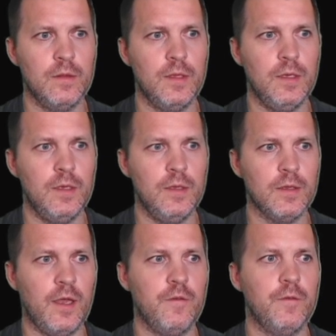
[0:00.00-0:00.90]
the
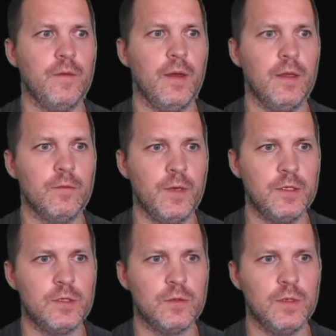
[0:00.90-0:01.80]
NiFi
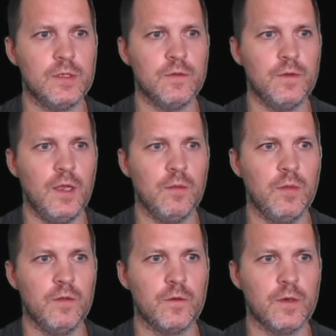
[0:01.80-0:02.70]
registry is
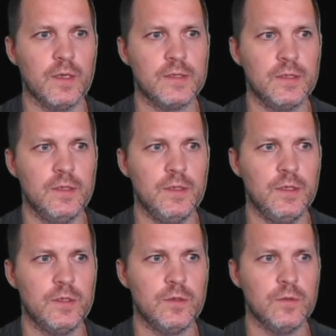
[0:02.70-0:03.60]
available for us at
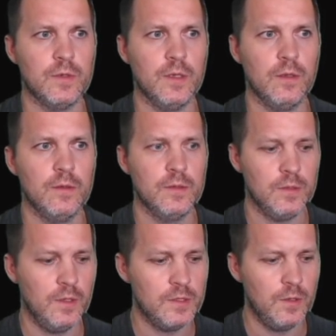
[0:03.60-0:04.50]
this URL.
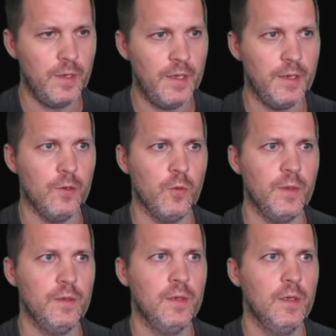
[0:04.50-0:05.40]
So let's go ahead and
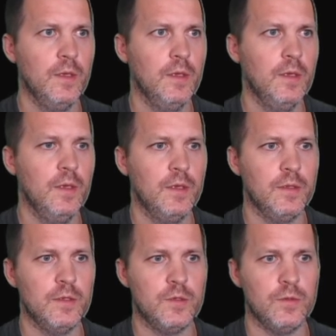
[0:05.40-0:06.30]
open this